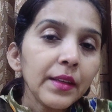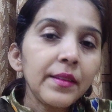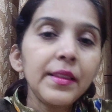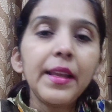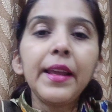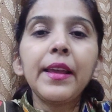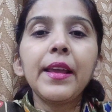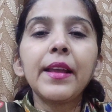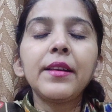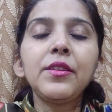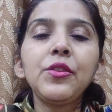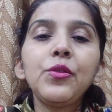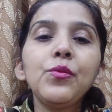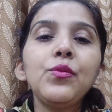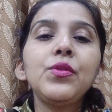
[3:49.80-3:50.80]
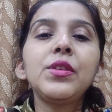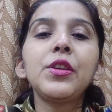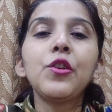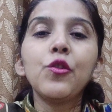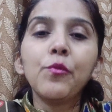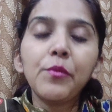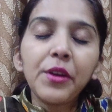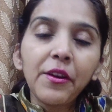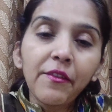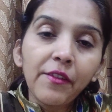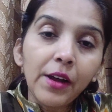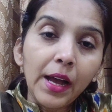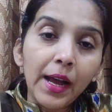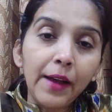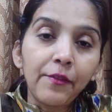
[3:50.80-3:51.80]
They can use
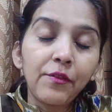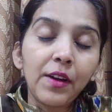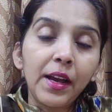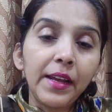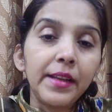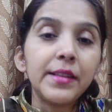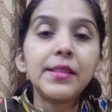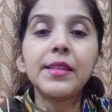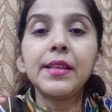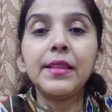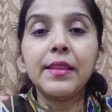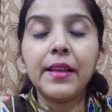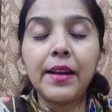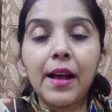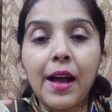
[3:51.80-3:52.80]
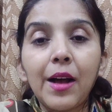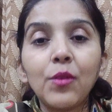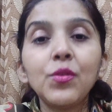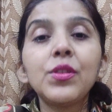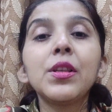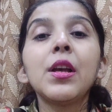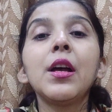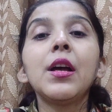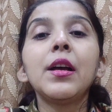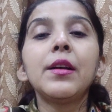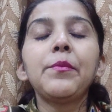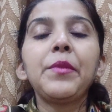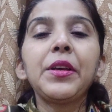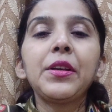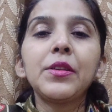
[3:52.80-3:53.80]
humidifiers in their house,
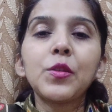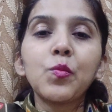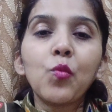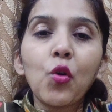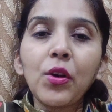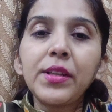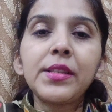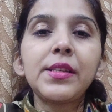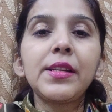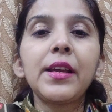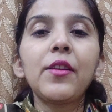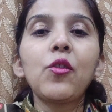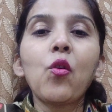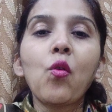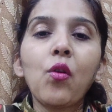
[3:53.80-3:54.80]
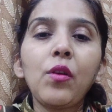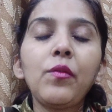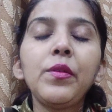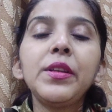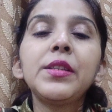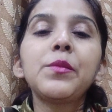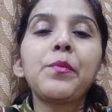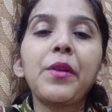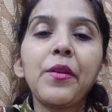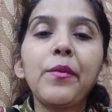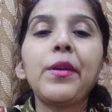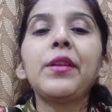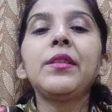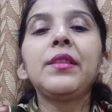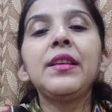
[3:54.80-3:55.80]
because moist air always
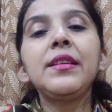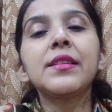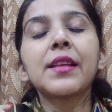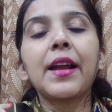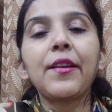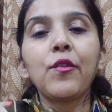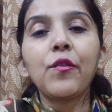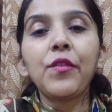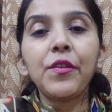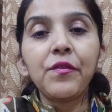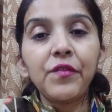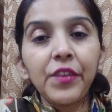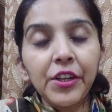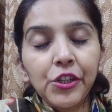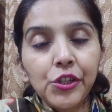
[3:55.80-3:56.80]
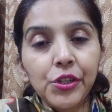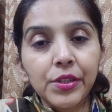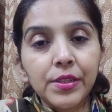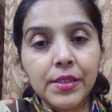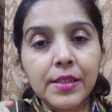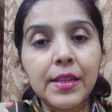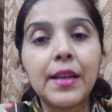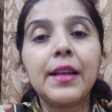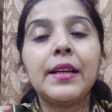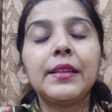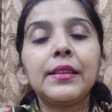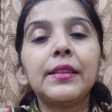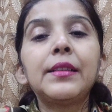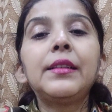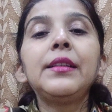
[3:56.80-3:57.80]
prevent these kind of infections.
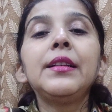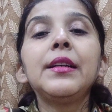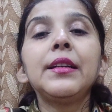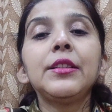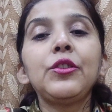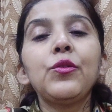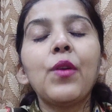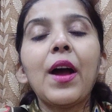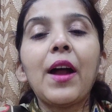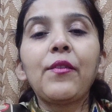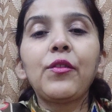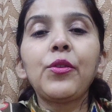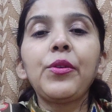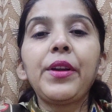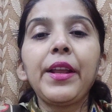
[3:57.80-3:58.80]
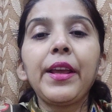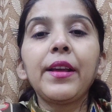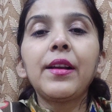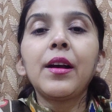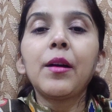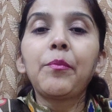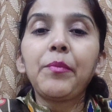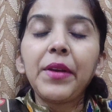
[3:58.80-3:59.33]
Third, you have to take a